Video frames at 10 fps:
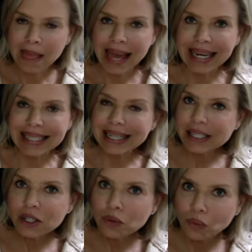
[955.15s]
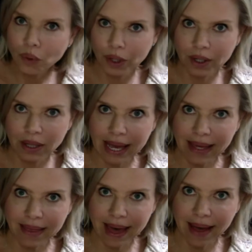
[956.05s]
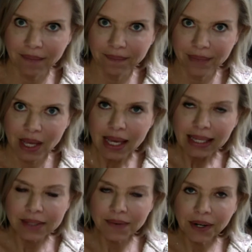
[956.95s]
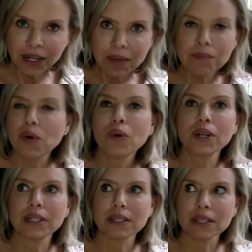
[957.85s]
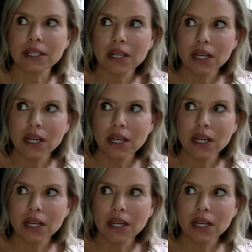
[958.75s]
And it doesn't work like that. It's very important.